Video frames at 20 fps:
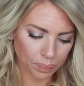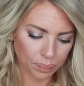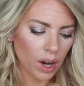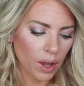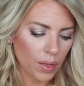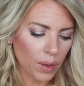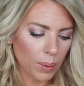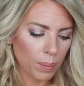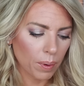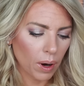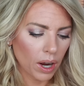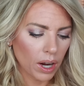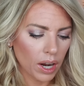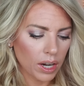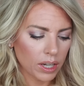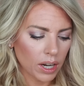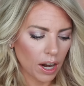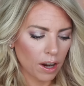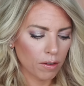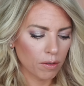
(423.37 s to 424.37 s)
Another
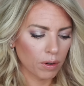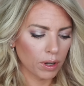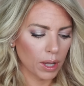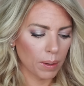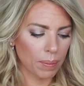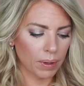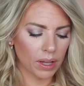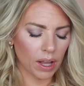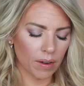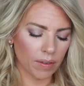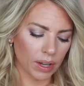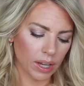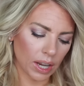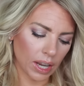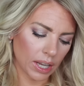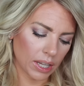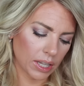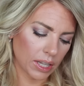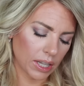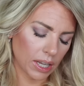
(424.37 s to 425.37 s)
product I've really been loving
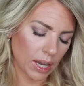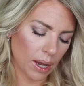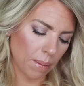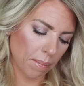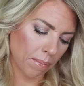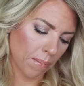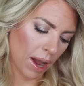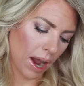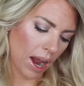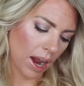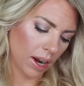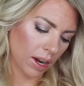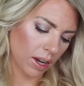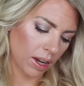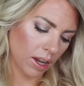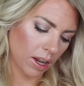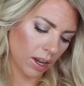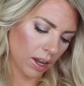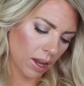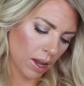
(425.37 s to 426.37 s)
is the
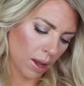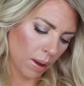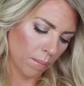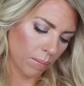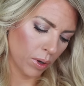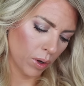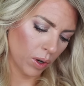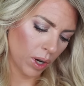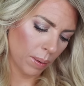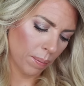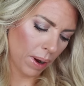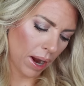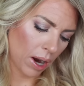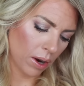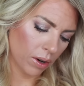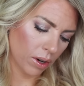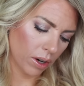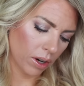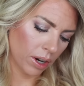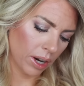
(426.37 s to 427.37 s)
MAC Beauty
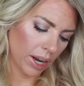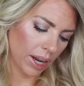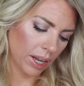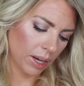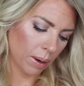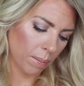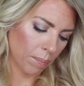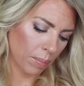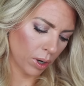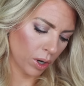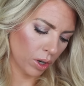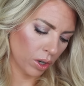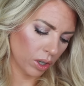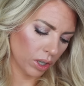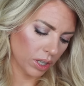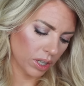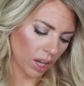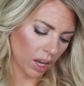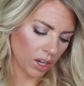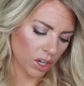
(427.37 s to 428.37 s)
Powder in
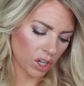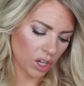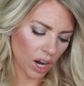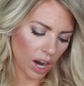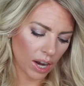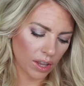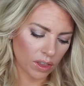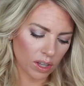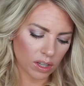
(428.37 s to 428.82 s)
Pearl Sunshine.